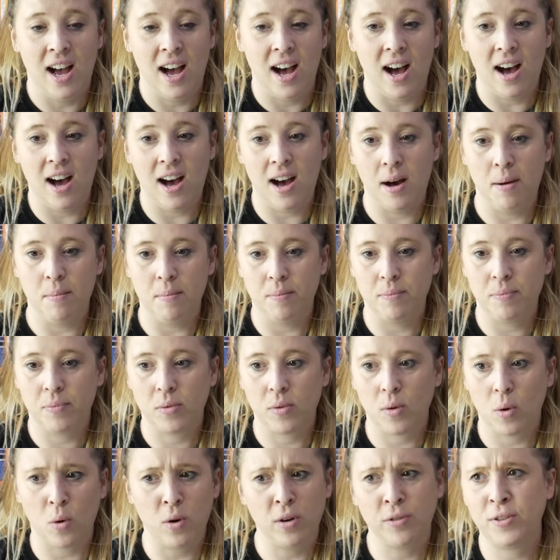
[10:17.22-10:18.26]

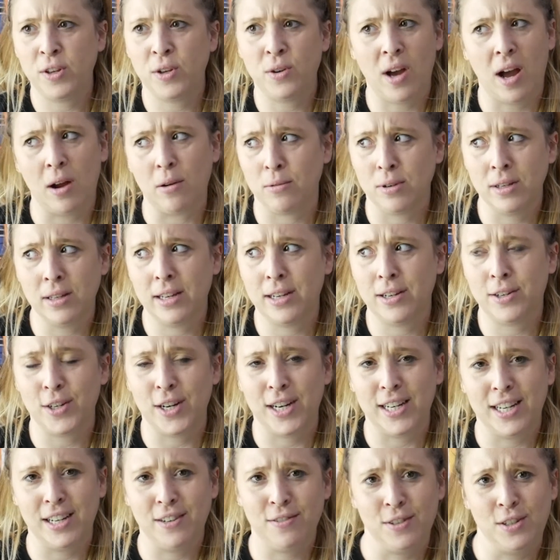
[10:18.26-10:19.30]
Or if you got really
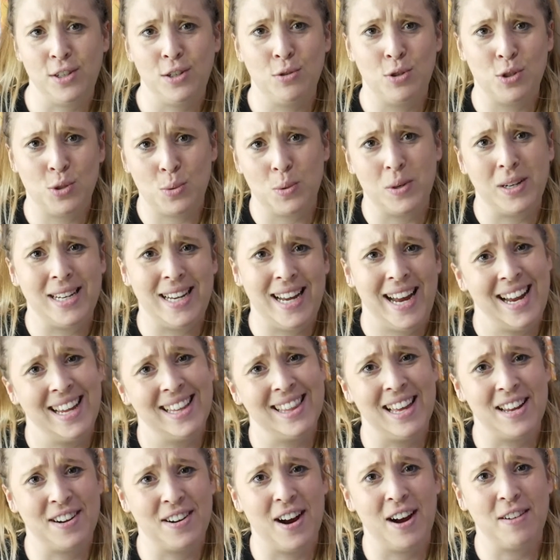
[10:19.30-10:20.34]
creative and you just wanted to hand
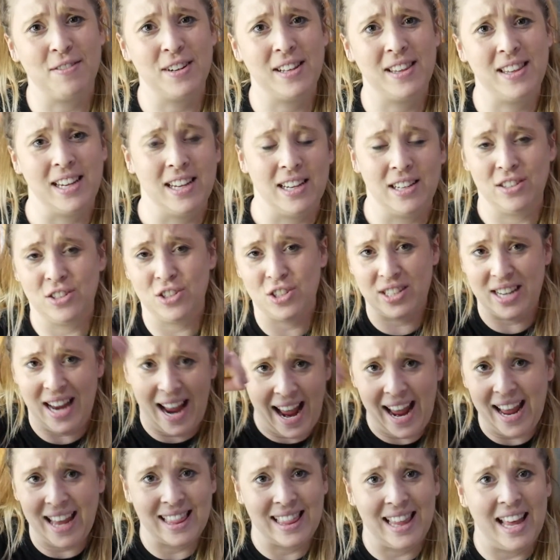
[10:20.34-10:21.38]
letter everything, just
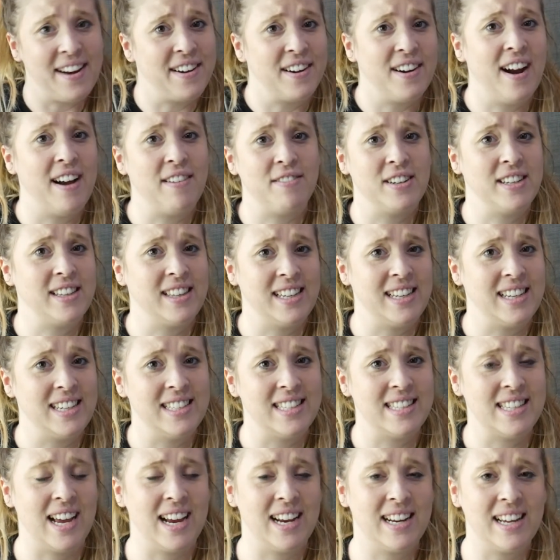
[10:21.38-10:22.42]
hand letter everything
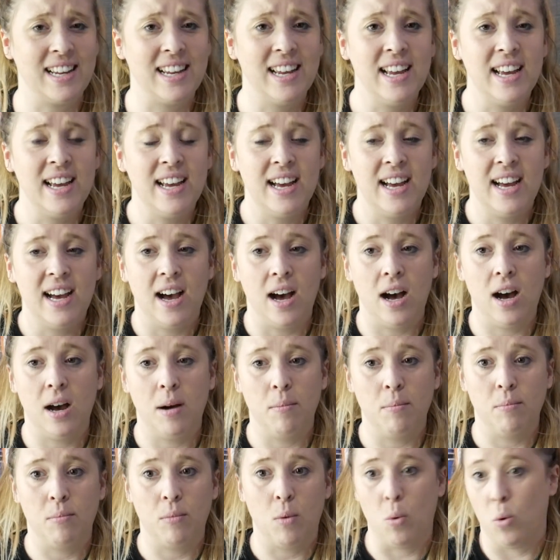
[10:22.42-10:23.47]
inside it.
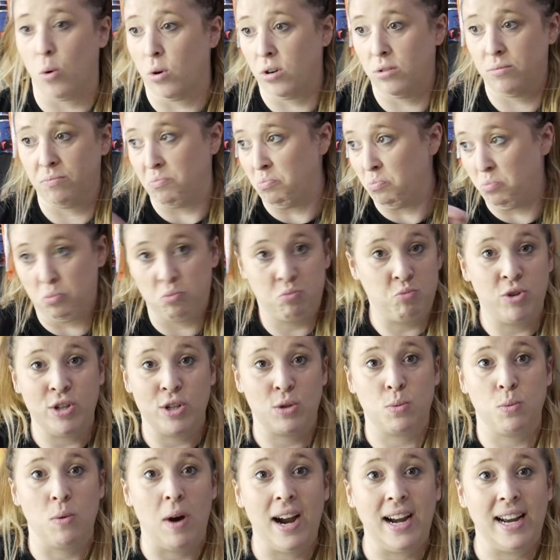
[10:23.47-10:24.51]
Or
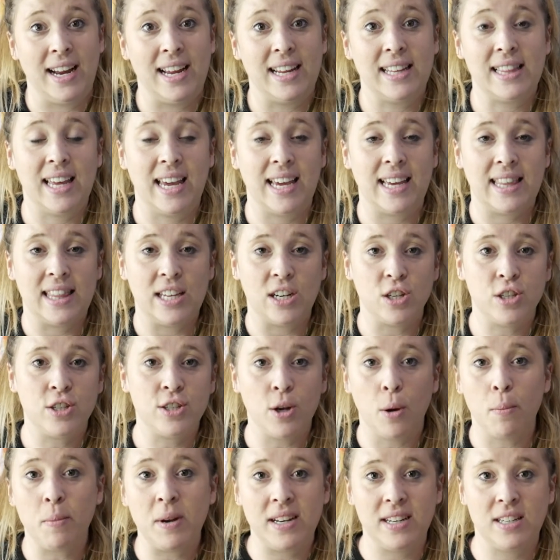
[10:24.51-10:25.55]
just write it. Like, there's
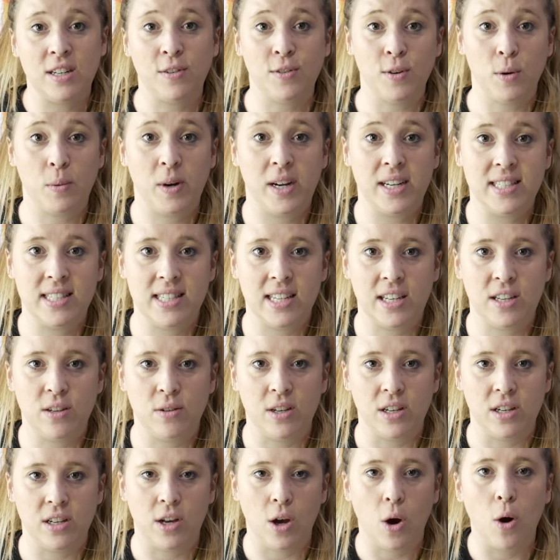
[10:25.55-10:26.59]
so many different ways that you
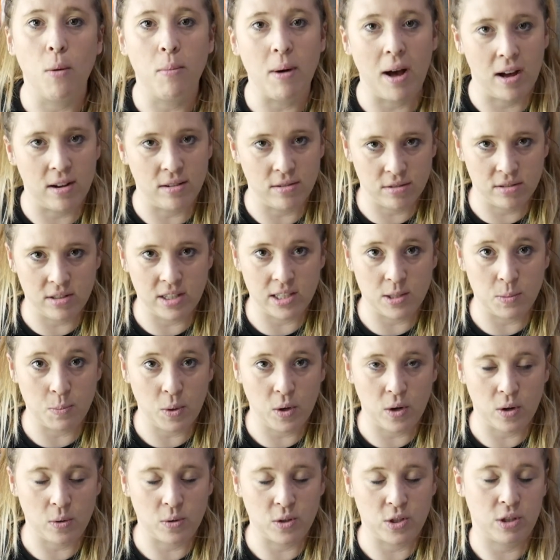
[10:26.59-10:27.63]
can go about this
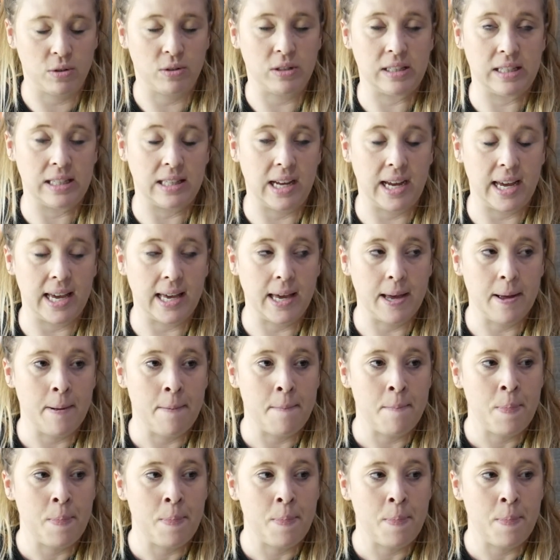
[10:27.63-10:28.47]
book, which I really like.